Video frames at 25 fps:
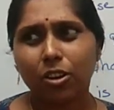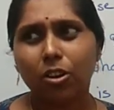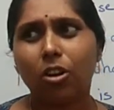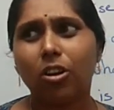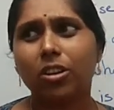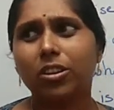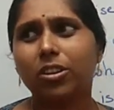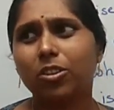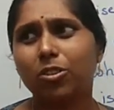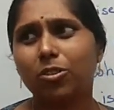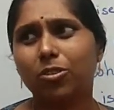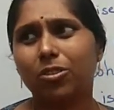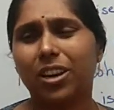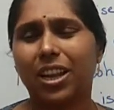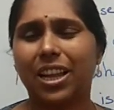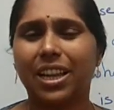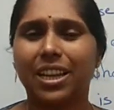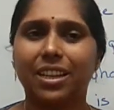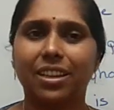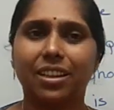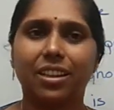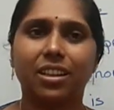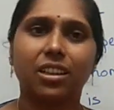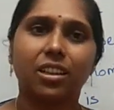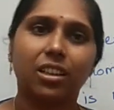not to
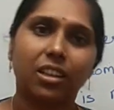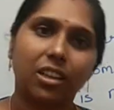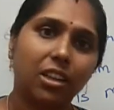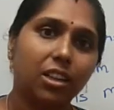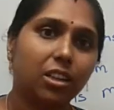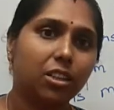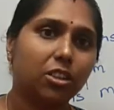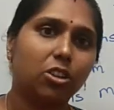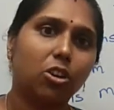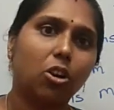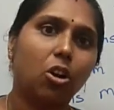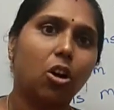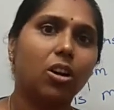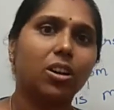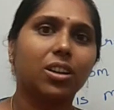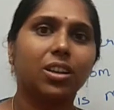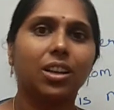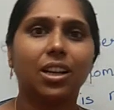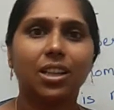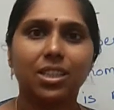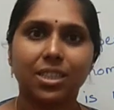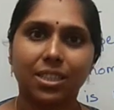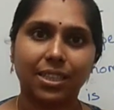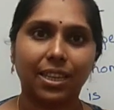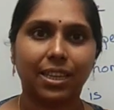write a wrong
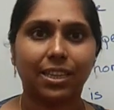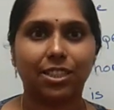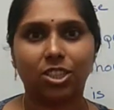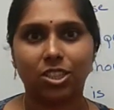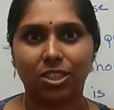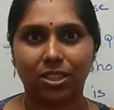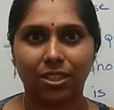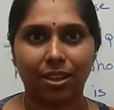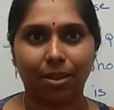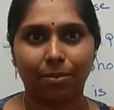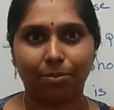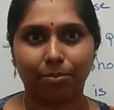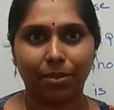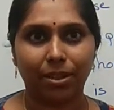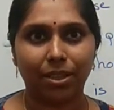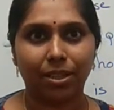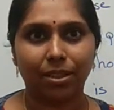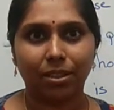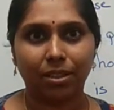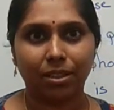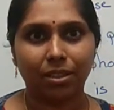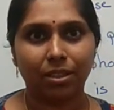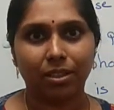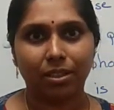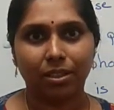section number.
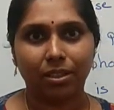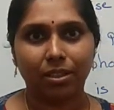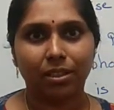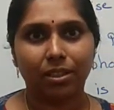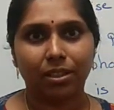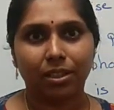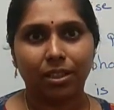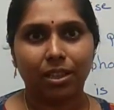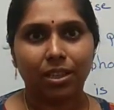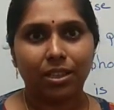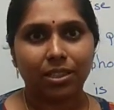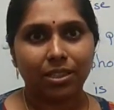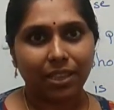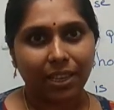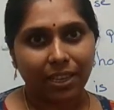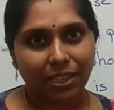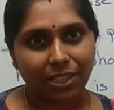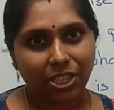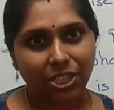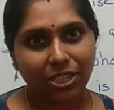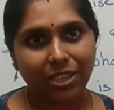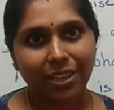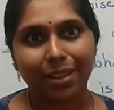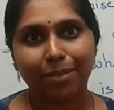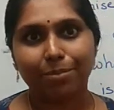
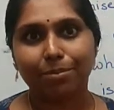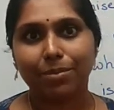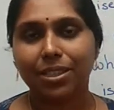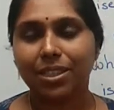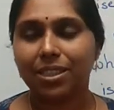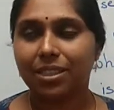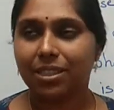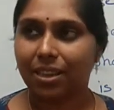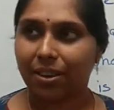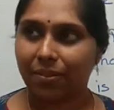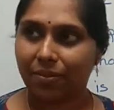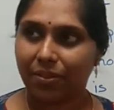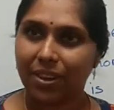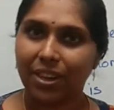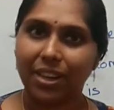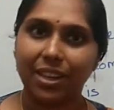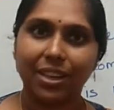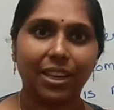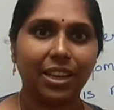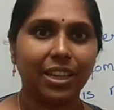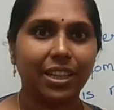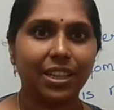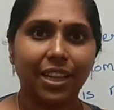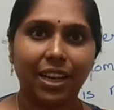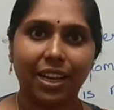Section numbers,
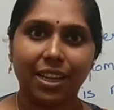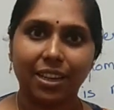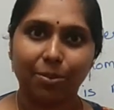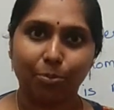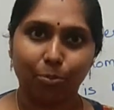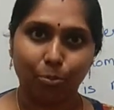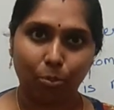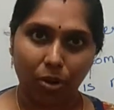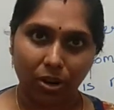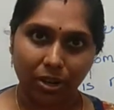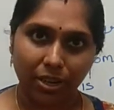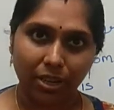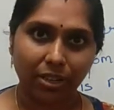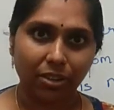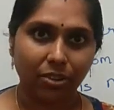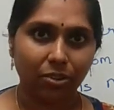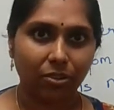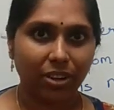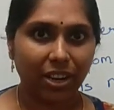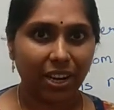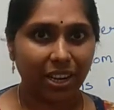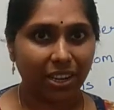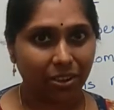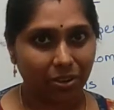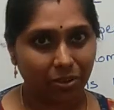definitely they are important
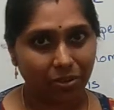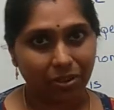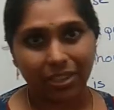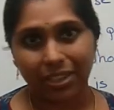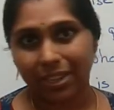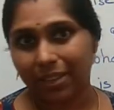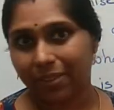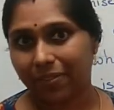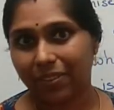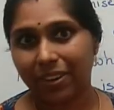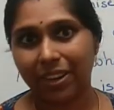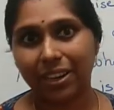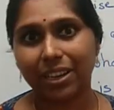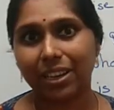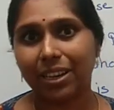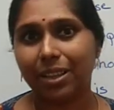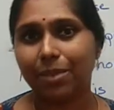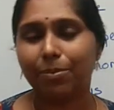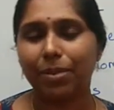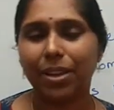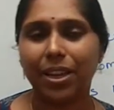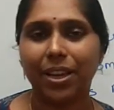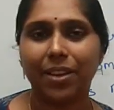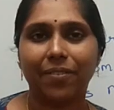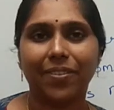to write. You will
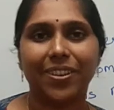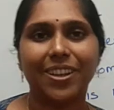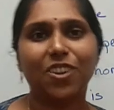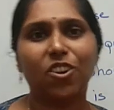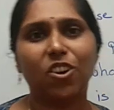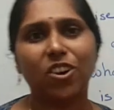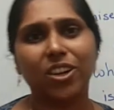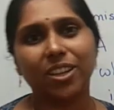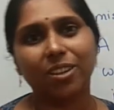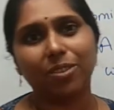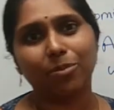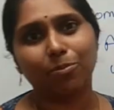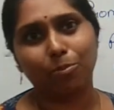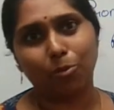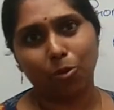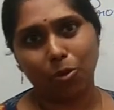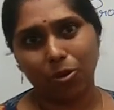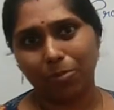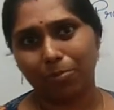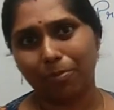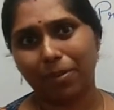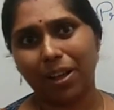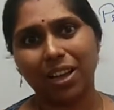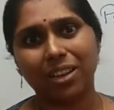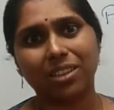definitely awarded
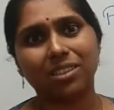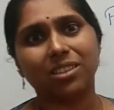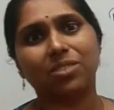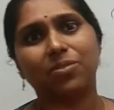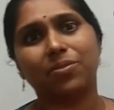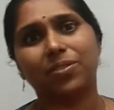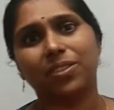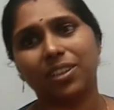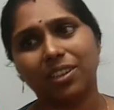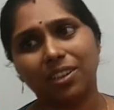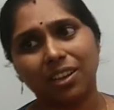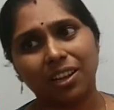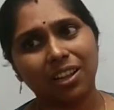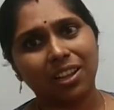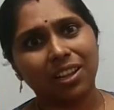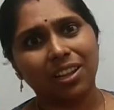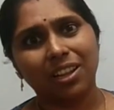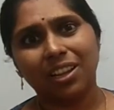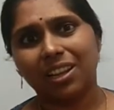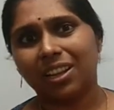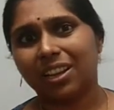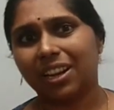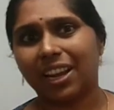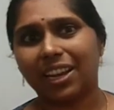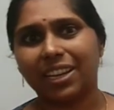more marks for
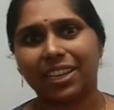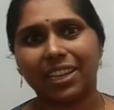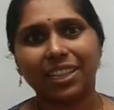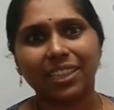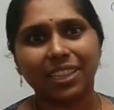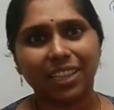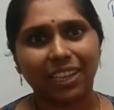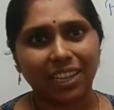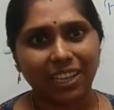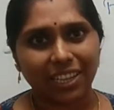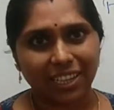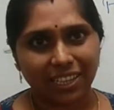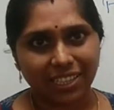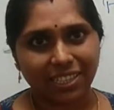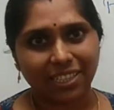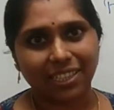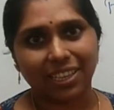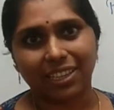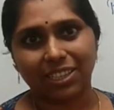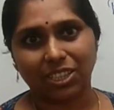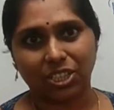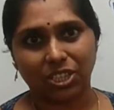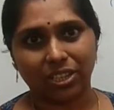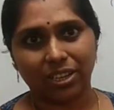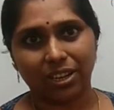writing the correct
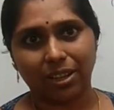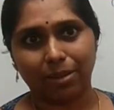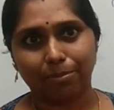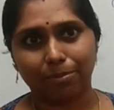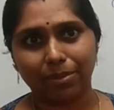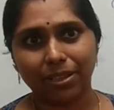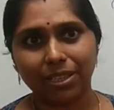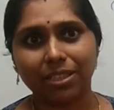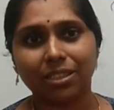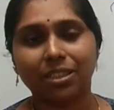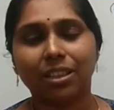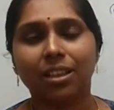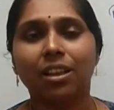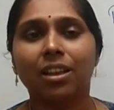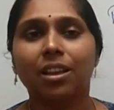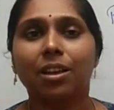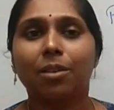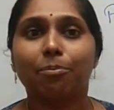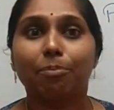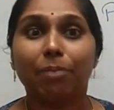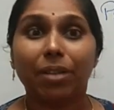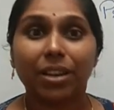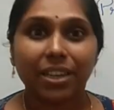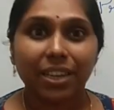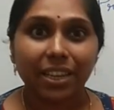section numbers.
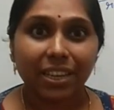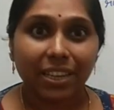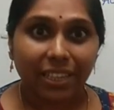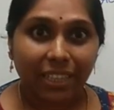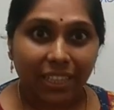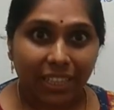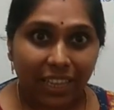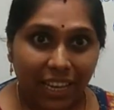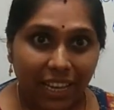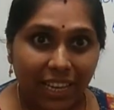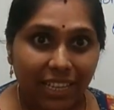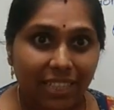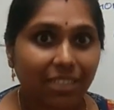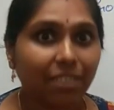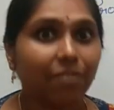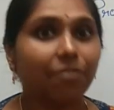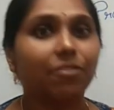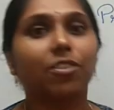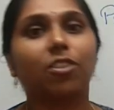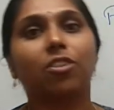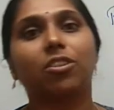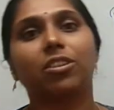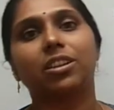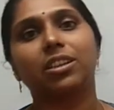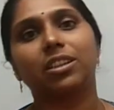But in case
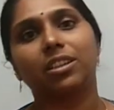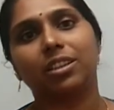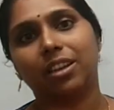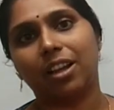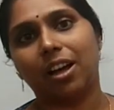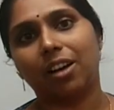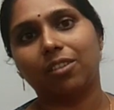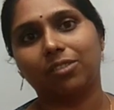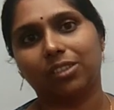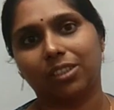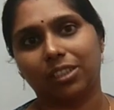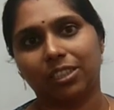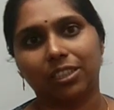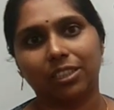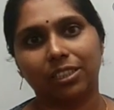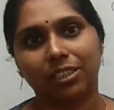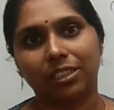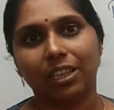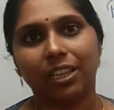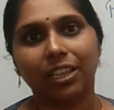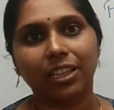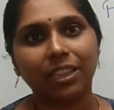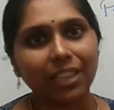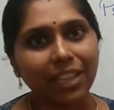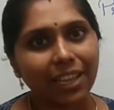if you are in doubt
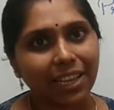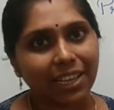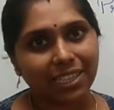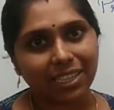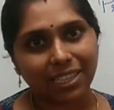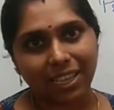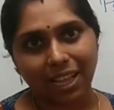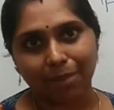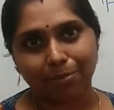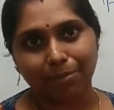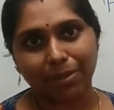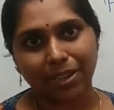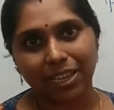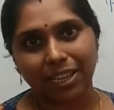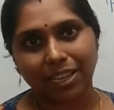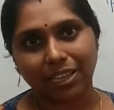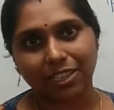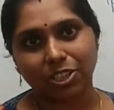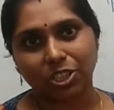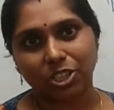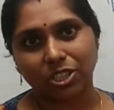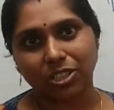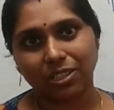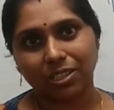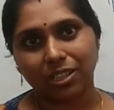in the
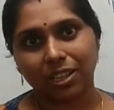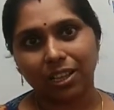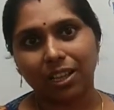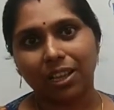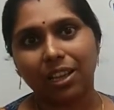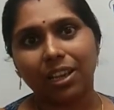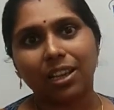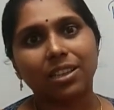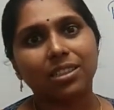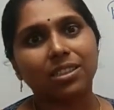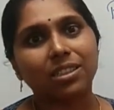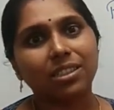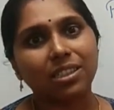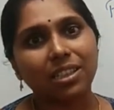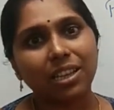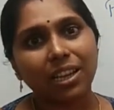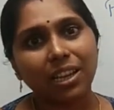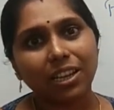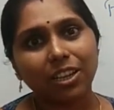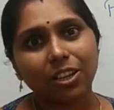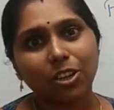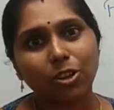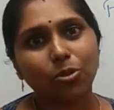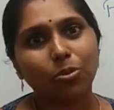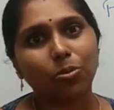examination,
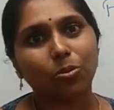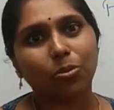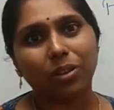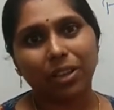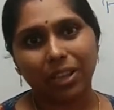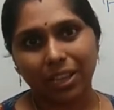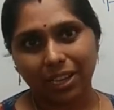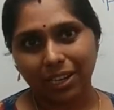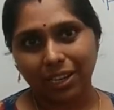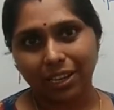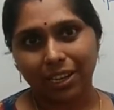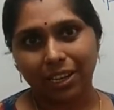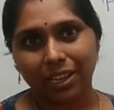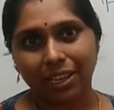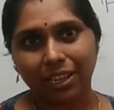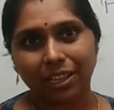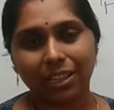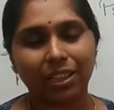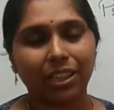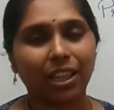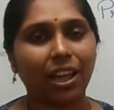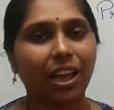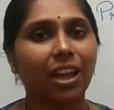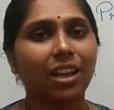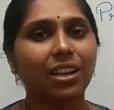see to it
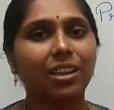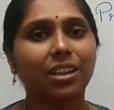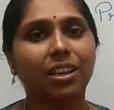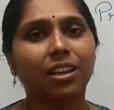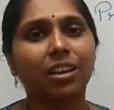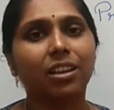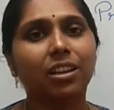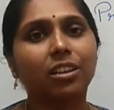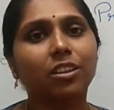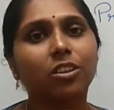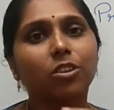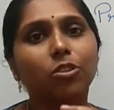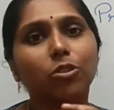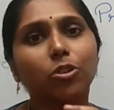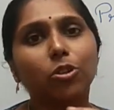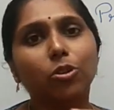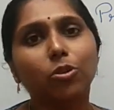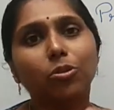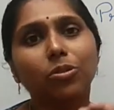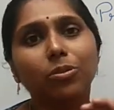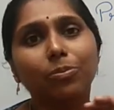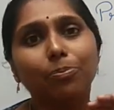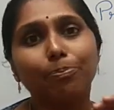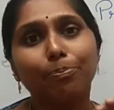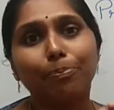that you
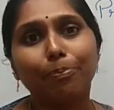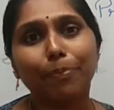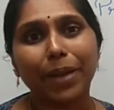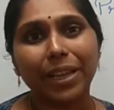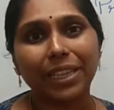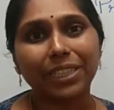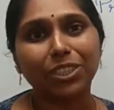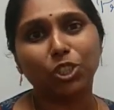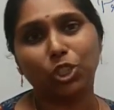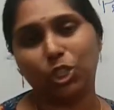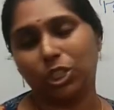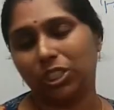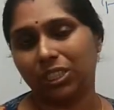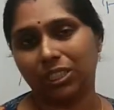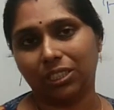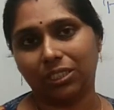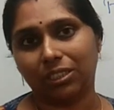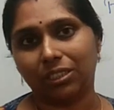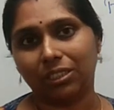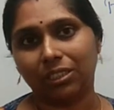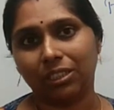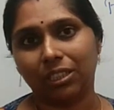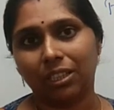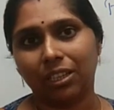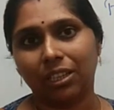don't mention
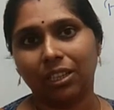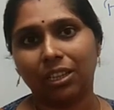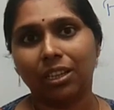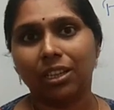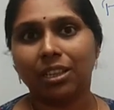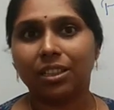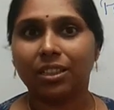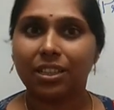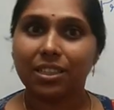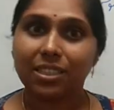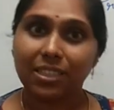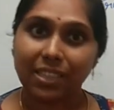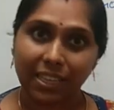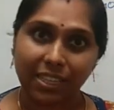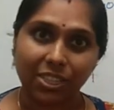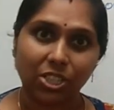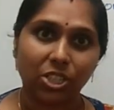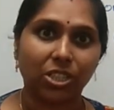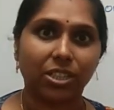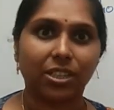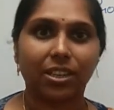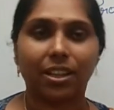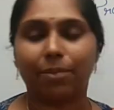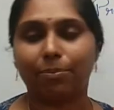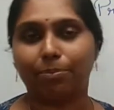the
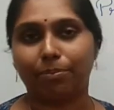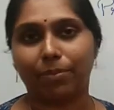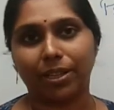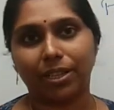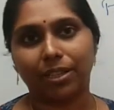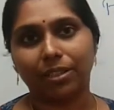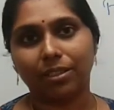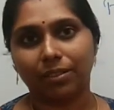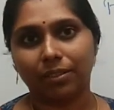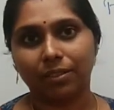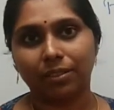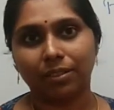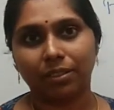section number